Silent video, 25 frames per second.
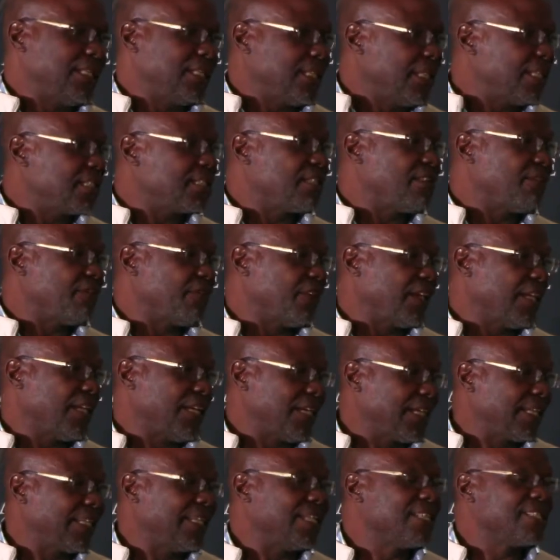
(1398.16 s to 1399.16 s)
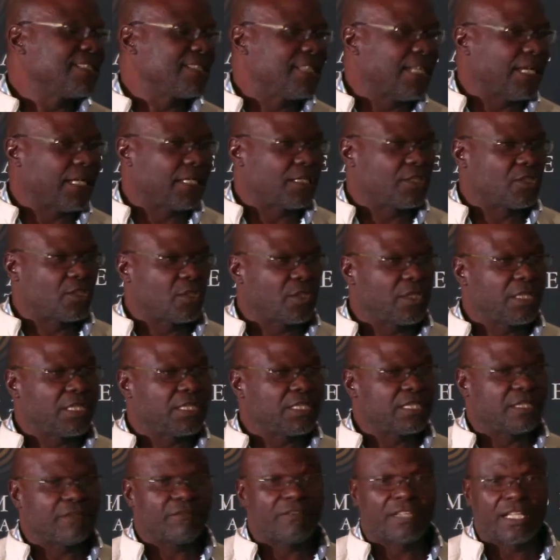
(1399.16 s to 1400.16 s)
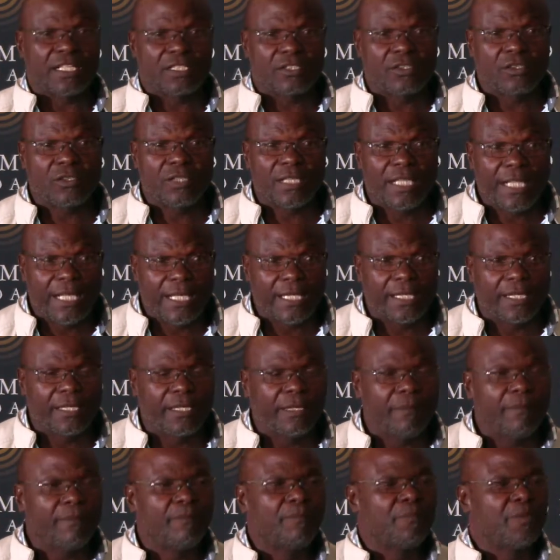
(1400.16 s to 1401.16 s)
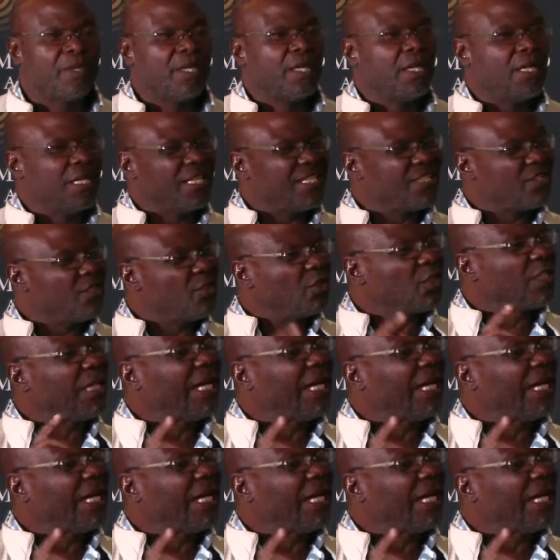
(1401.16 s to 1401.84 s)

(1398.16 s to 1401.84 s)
testified against that. So the chief does not like him. He's not